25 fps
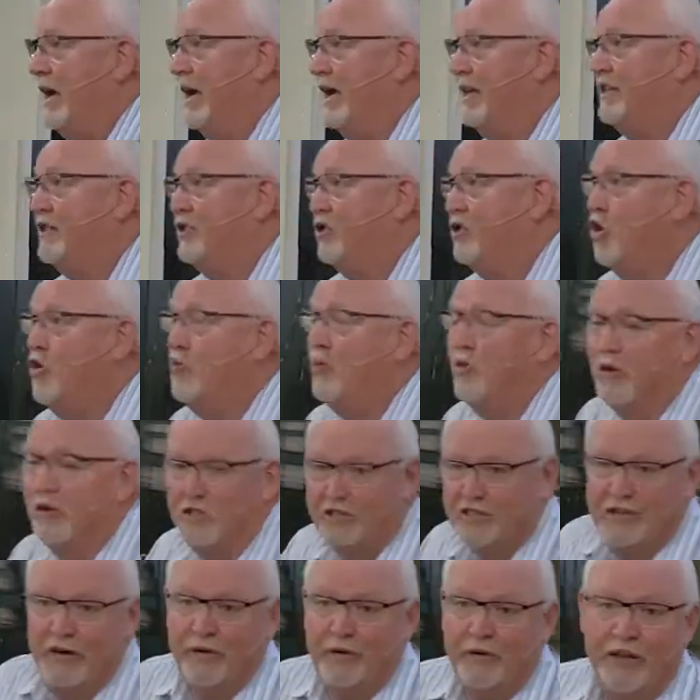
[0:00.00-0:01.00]
it's super
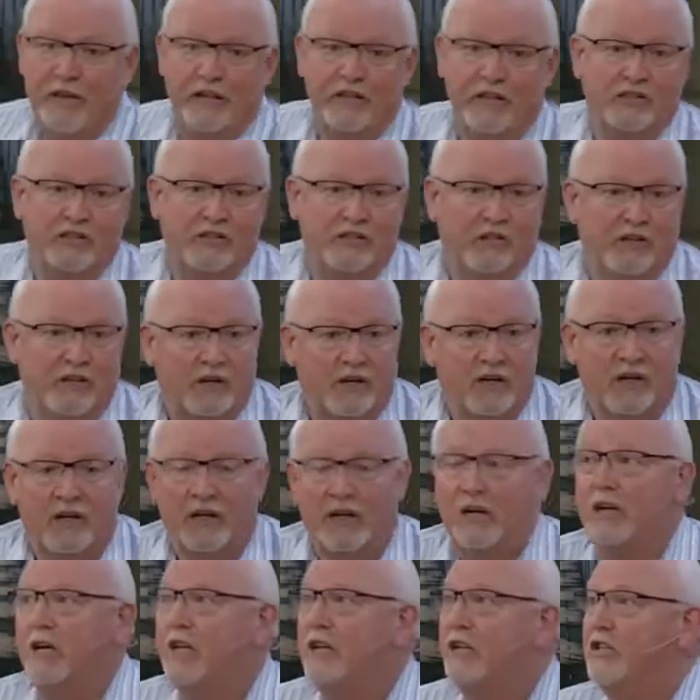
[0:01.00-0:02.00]
serious
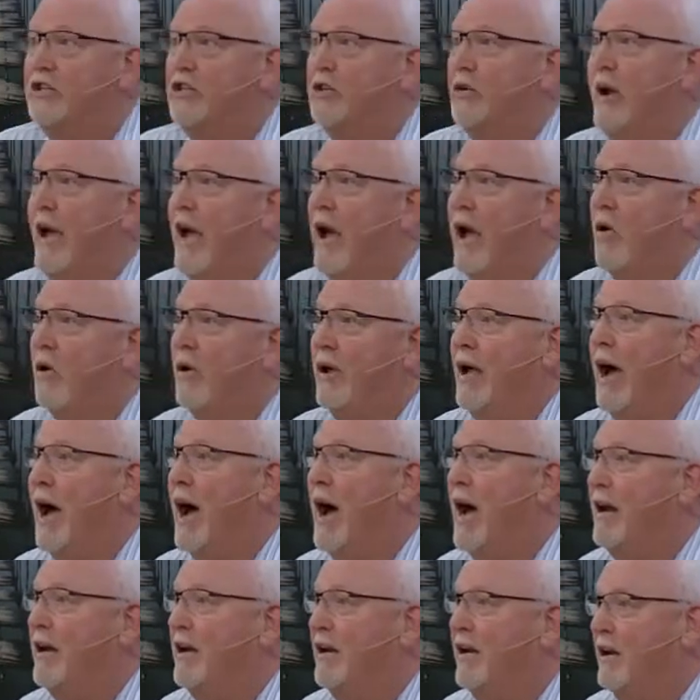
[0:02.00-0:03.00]
to how
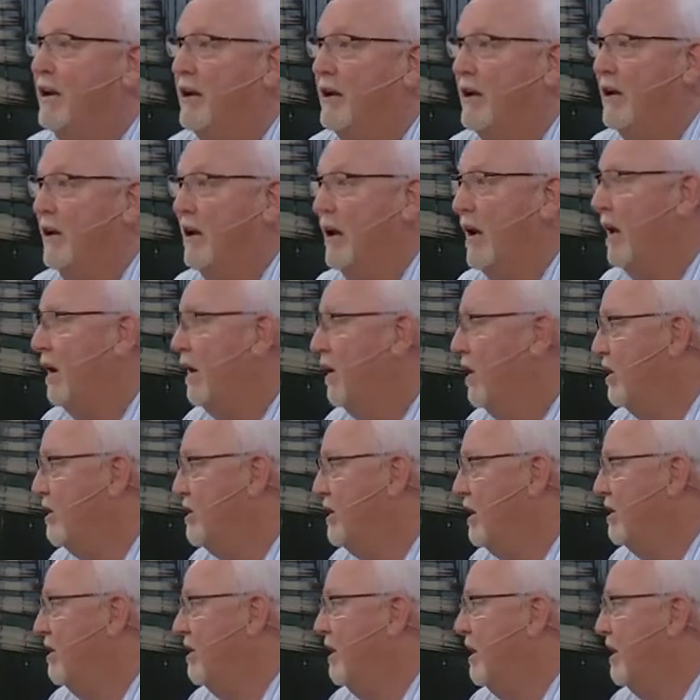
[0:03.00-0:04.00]
God uh,
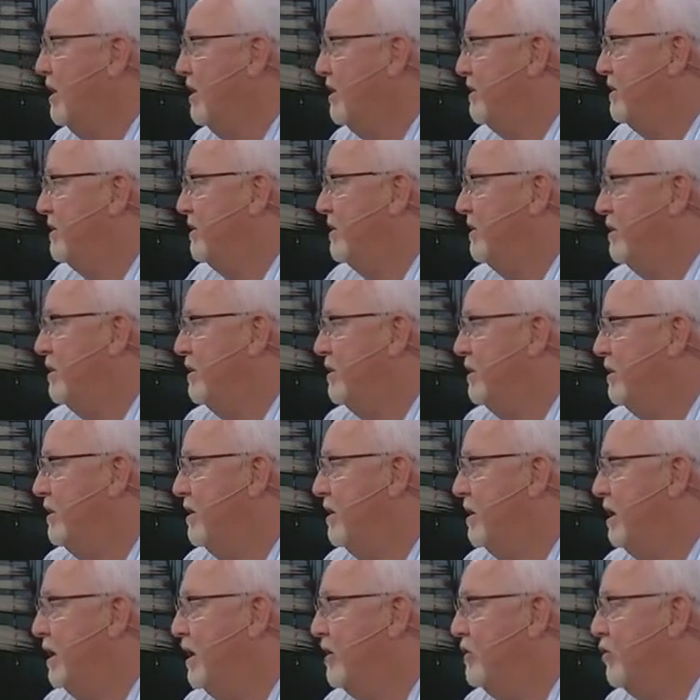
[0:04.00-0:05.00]
looks at things.
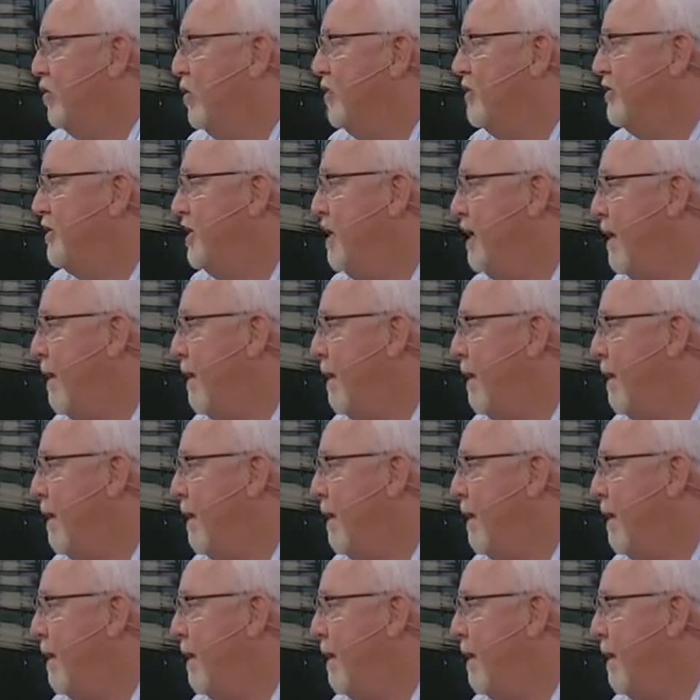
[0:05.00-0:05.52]
Uh, George?